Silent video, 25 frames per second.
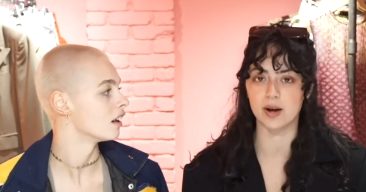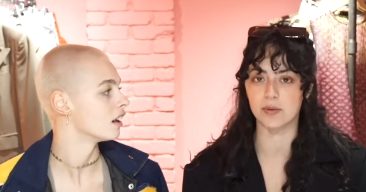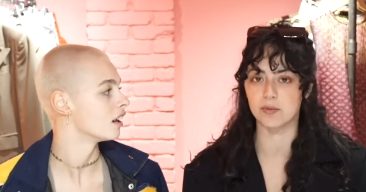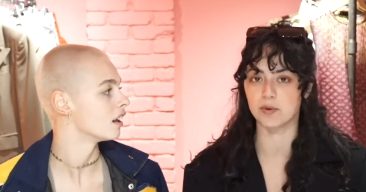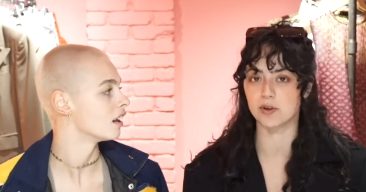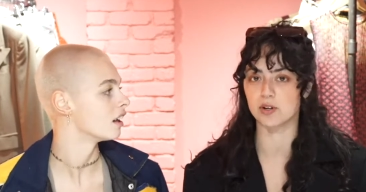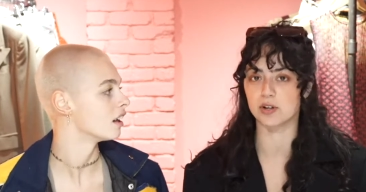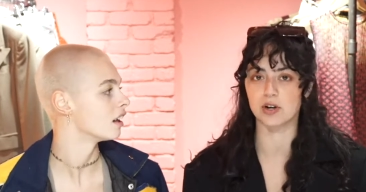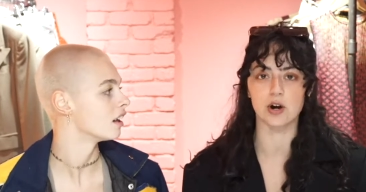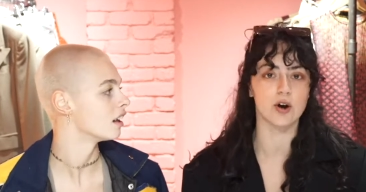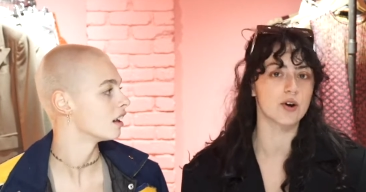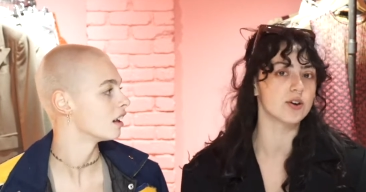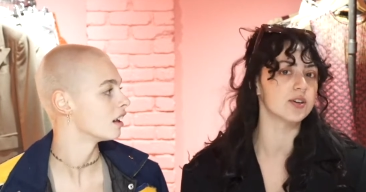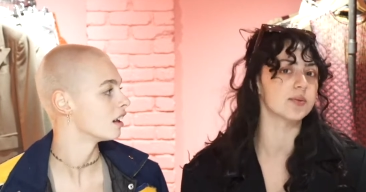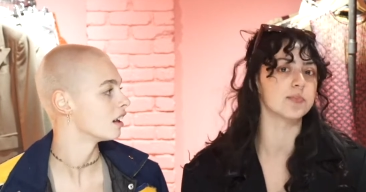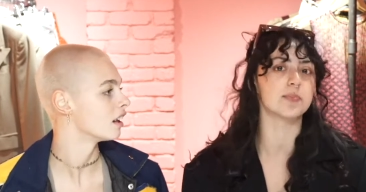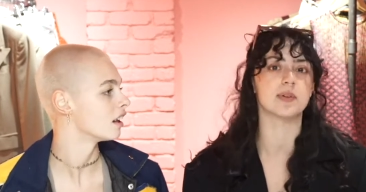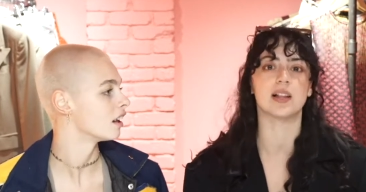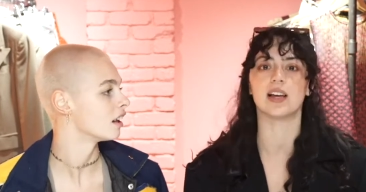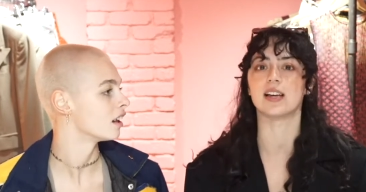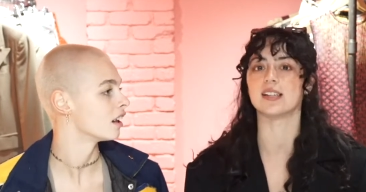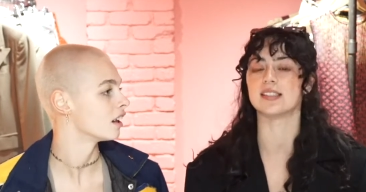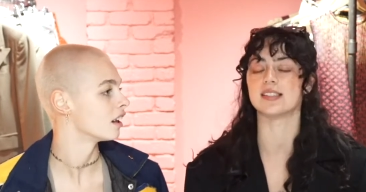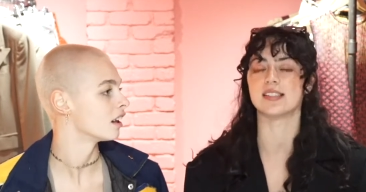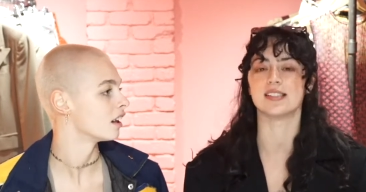Speaker 1: We'll go to
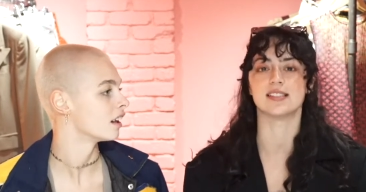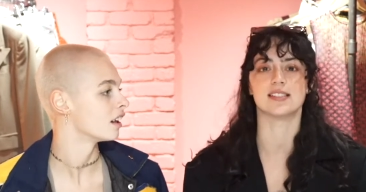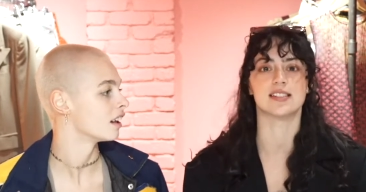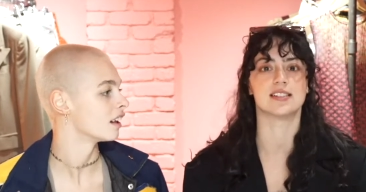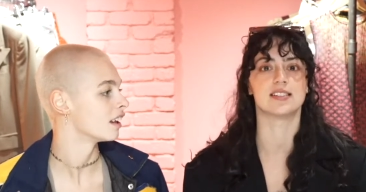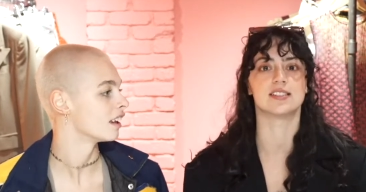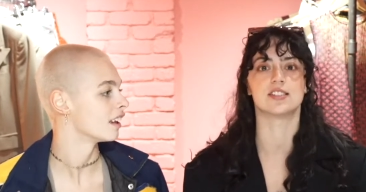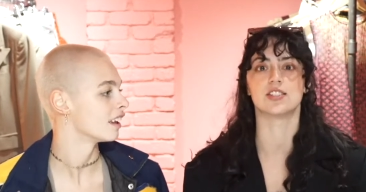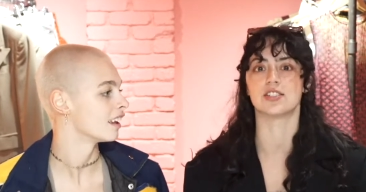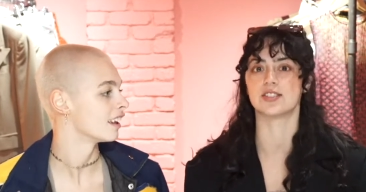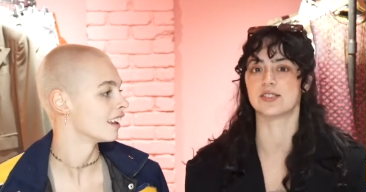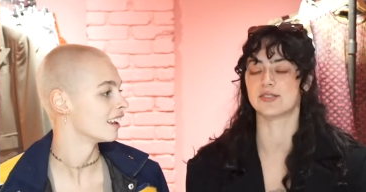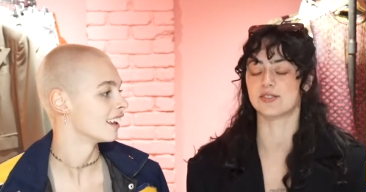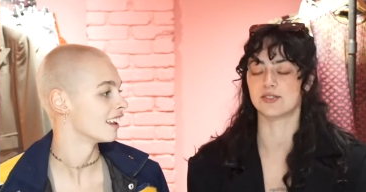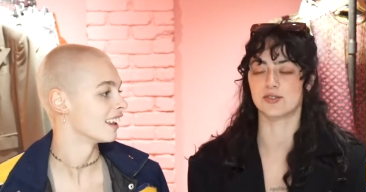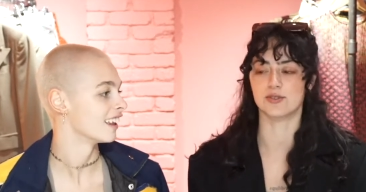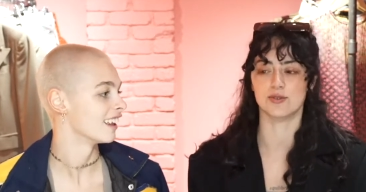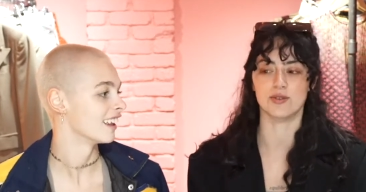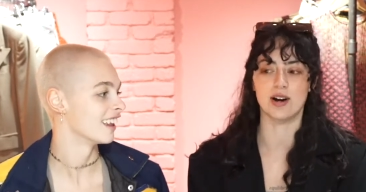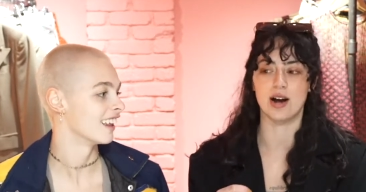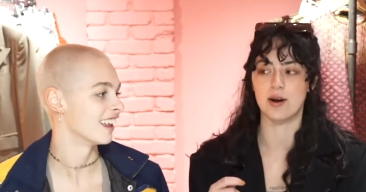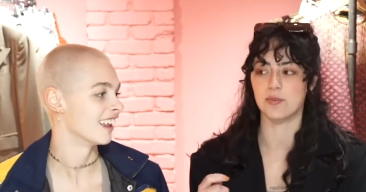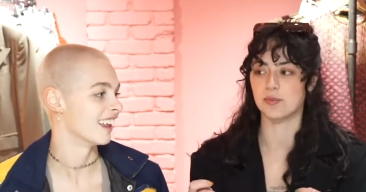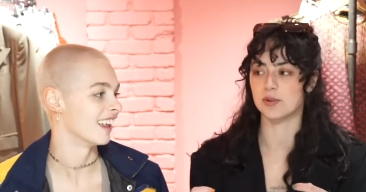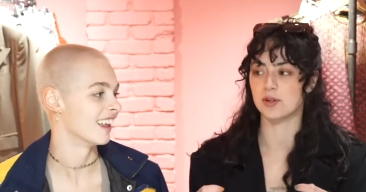places and just
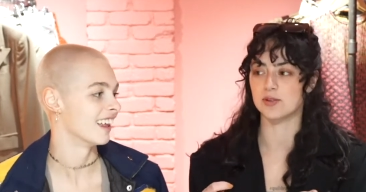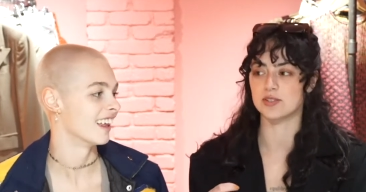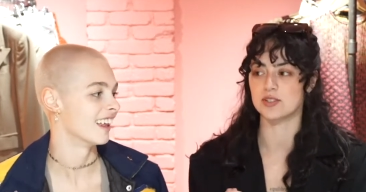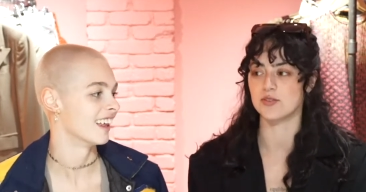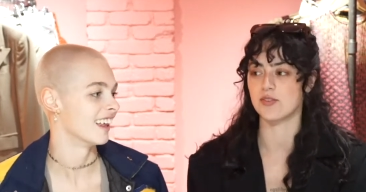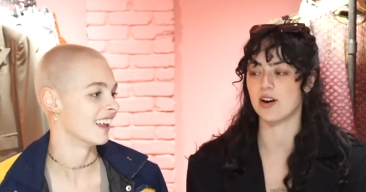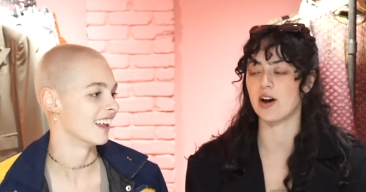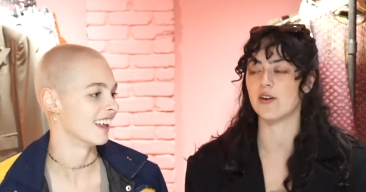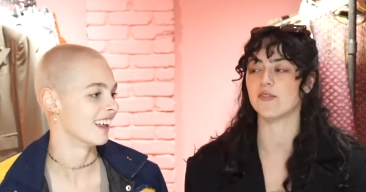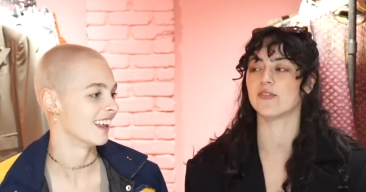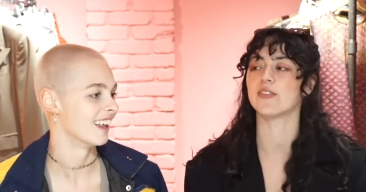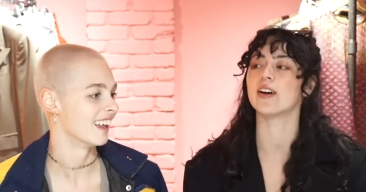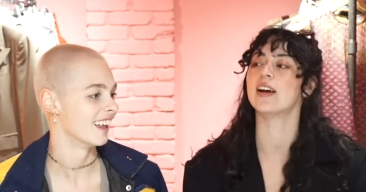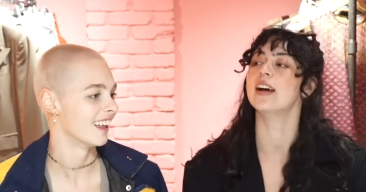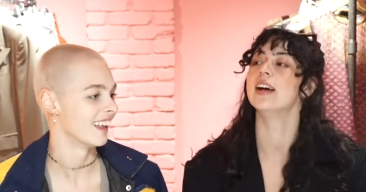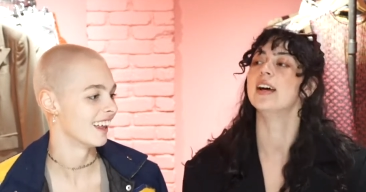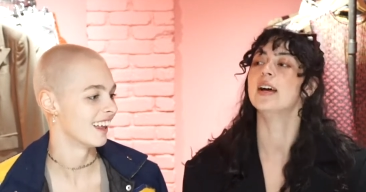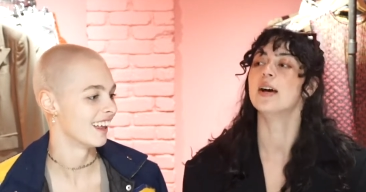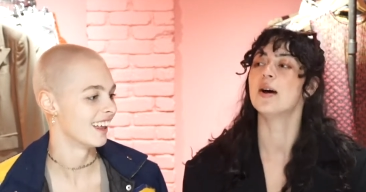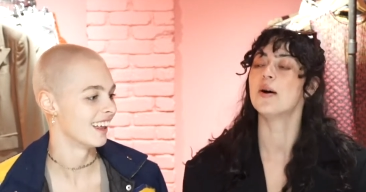grab loads of outfits.